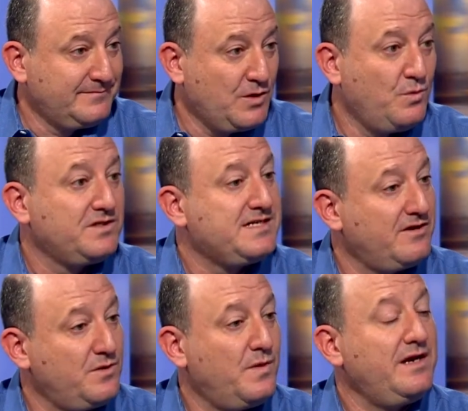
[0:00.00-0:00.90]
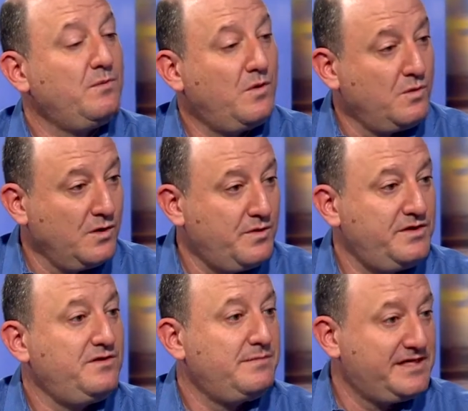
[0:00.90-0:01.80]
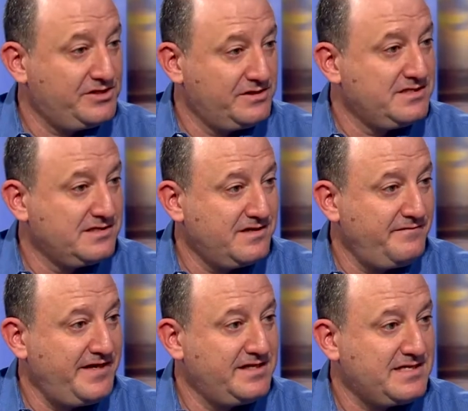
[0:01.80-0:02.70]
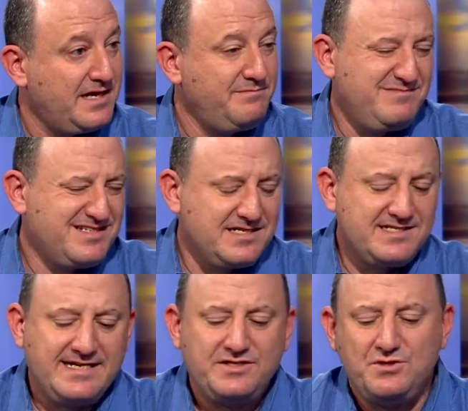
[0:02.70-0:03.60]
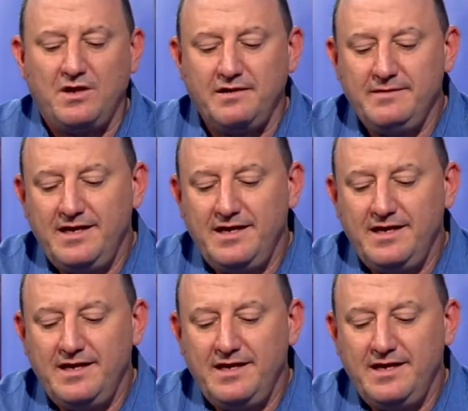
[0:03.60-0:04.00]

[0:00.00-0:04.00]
We'll tell you when, and we'll work with you to make sure it's a convenient time. It doesn't take too long.